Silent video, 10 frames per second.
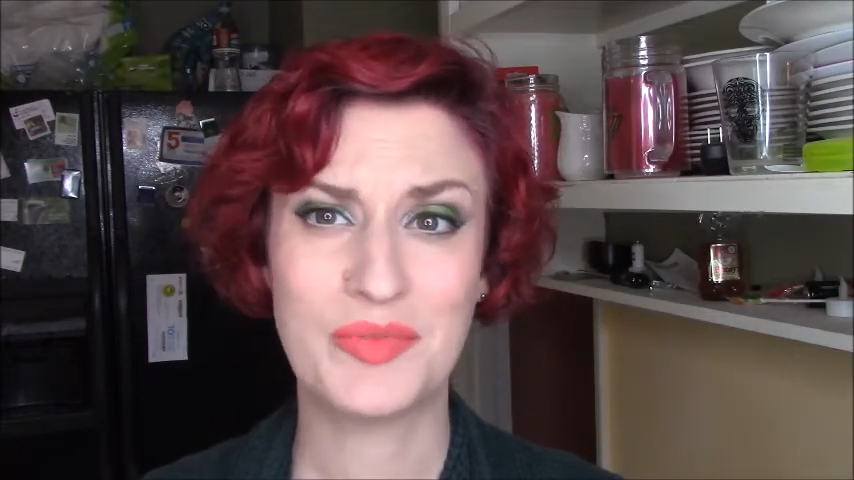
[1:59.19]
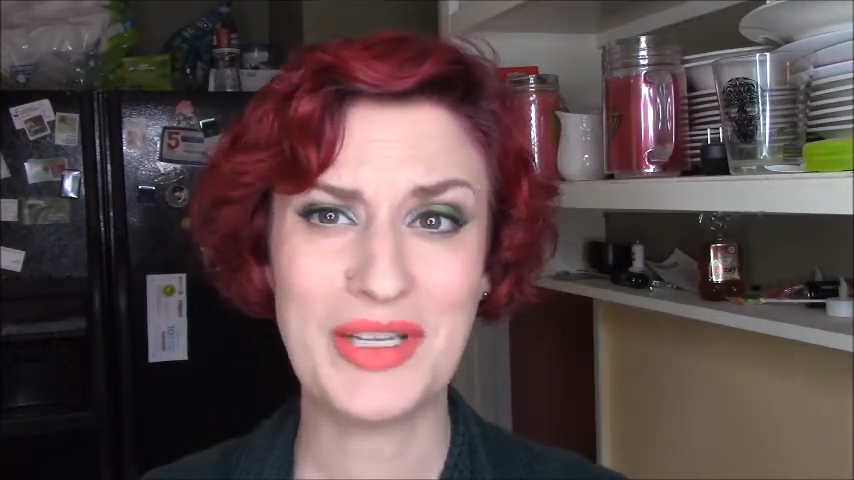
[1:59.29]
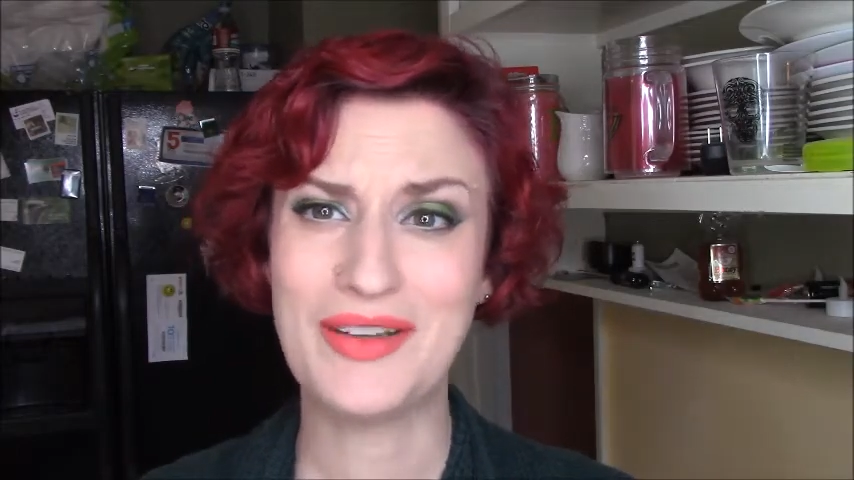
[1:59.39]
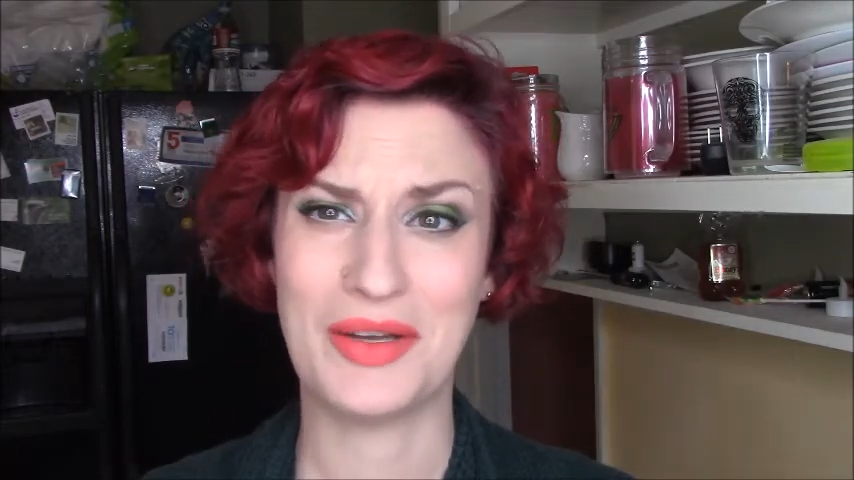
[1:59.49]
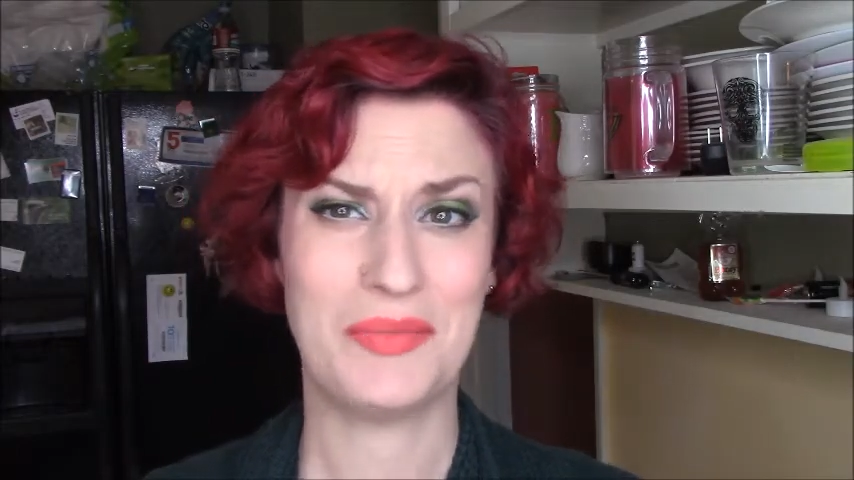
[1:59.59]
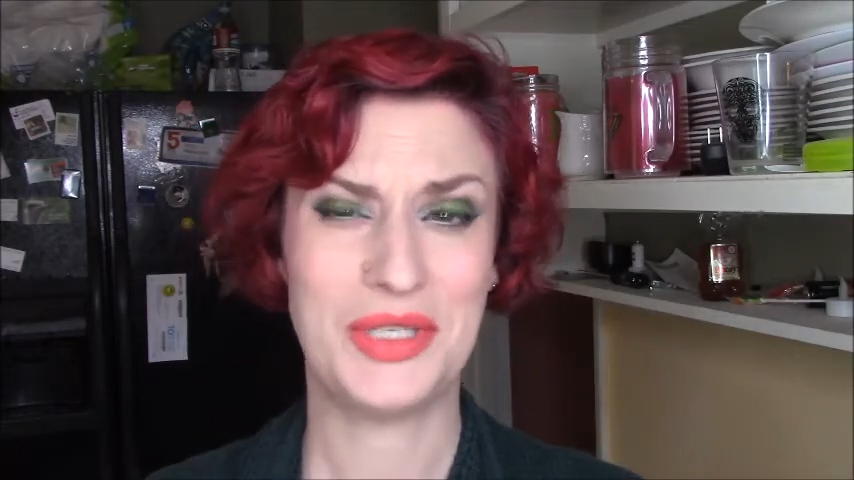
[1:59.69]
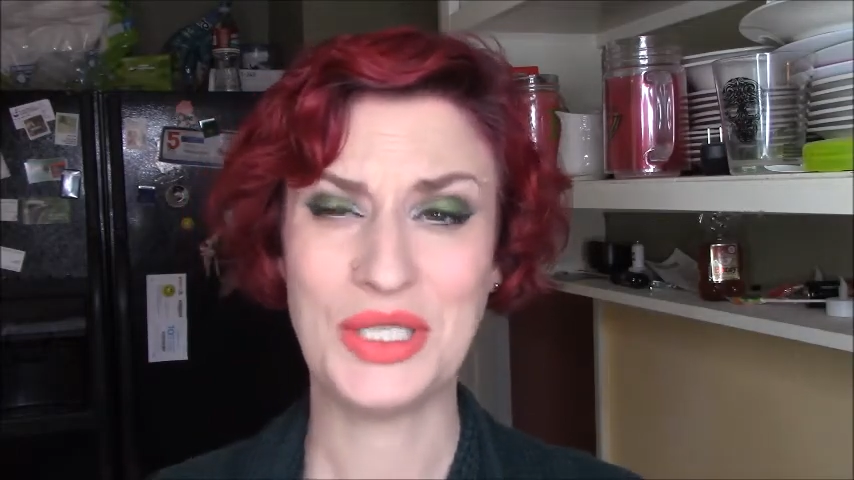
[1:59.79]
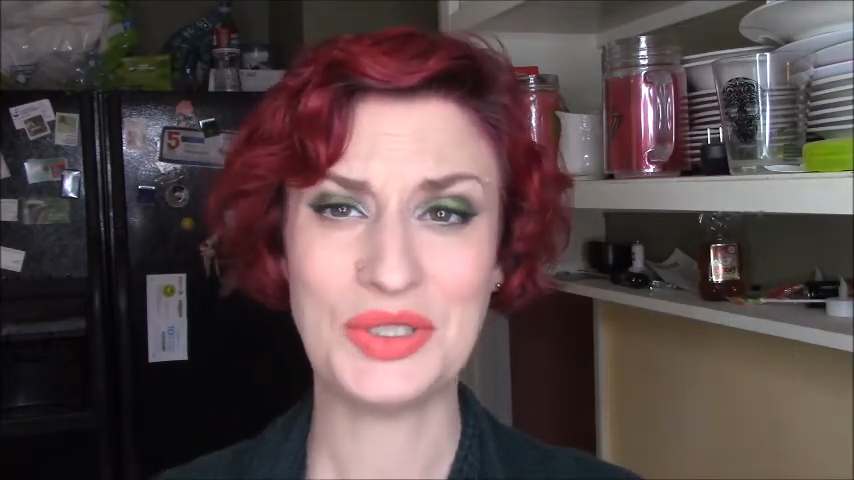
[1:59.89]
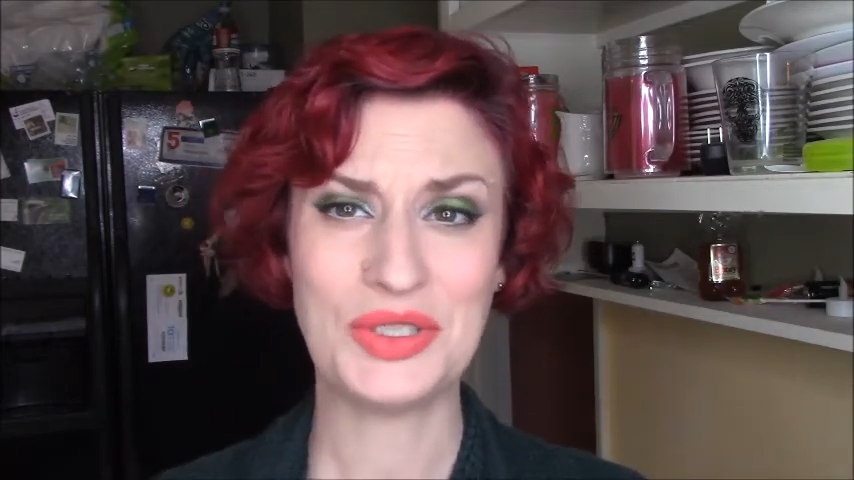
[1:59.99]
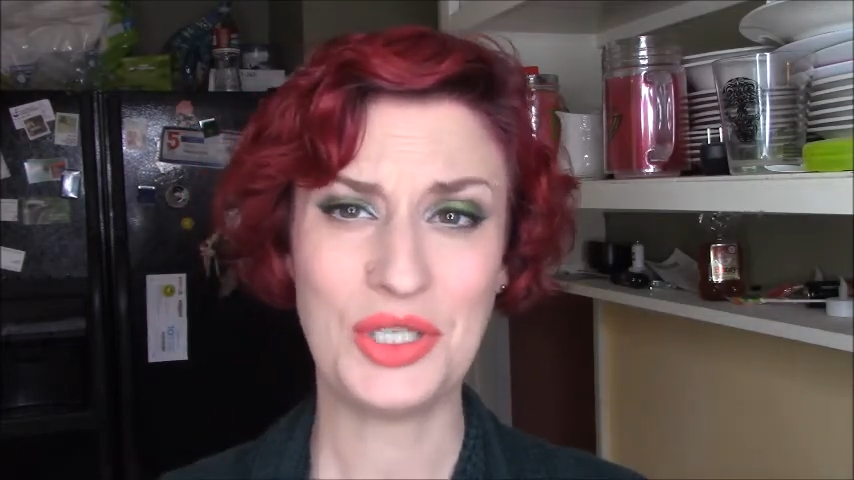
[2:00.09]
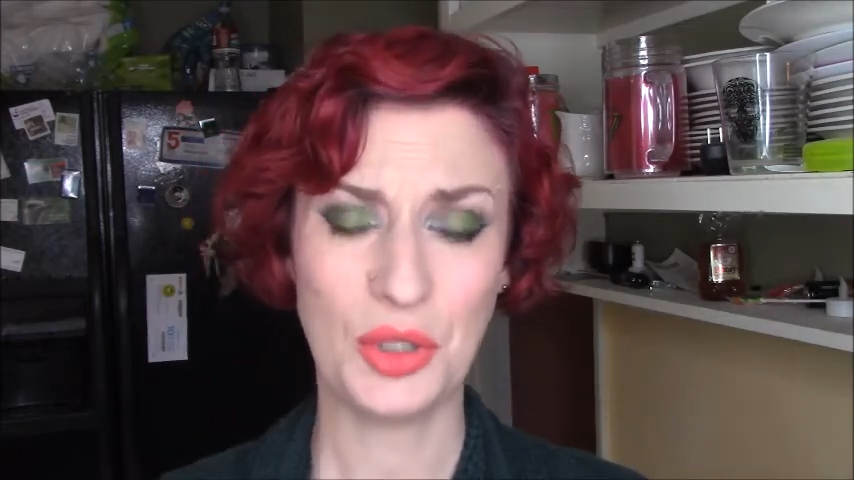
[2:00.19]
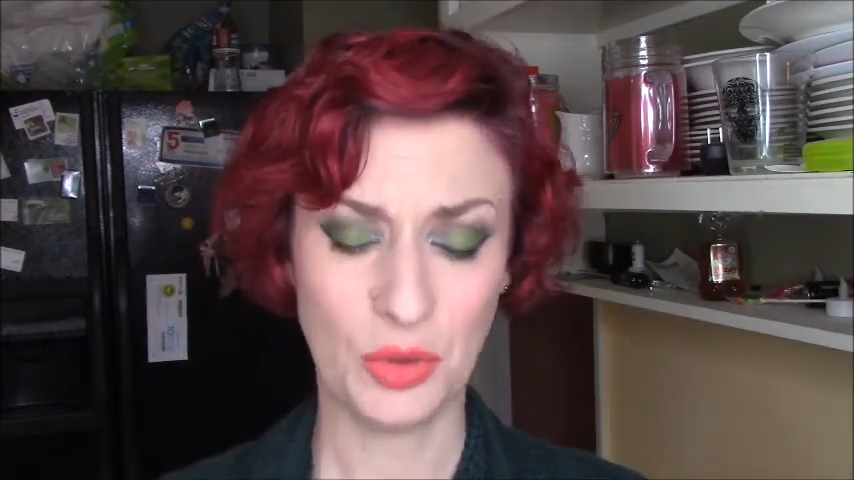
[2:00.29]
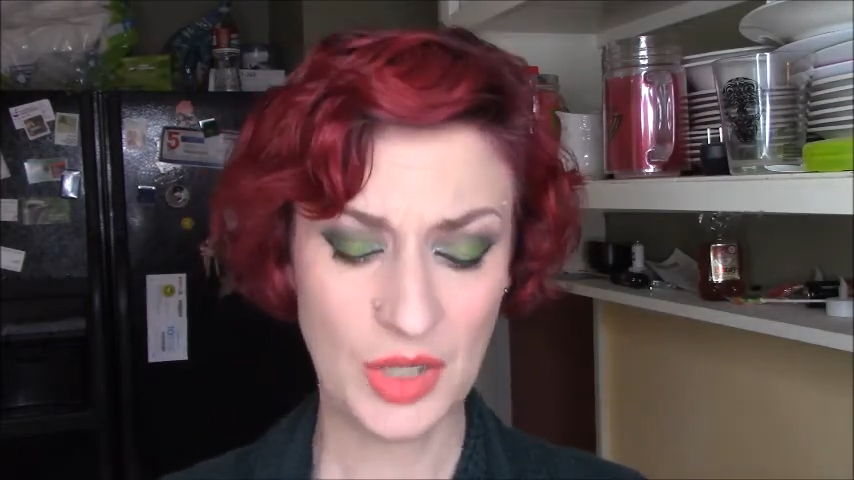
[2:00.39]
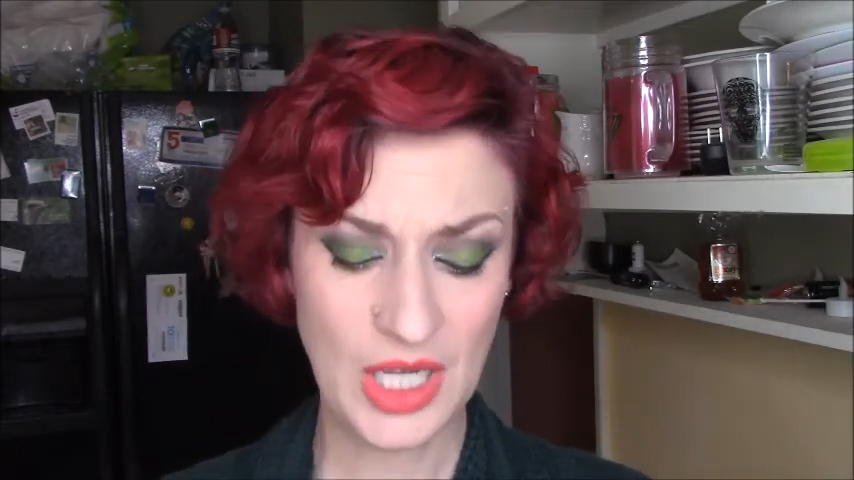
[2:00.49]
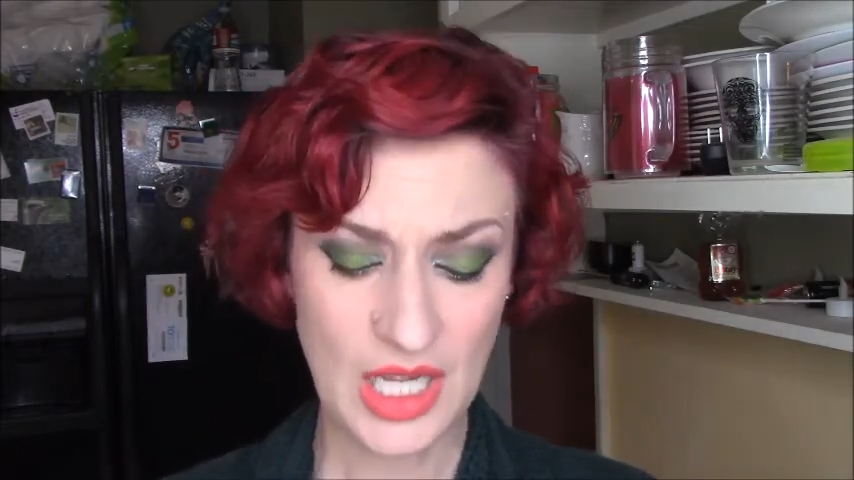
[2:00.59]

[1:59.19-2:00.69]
big companies too.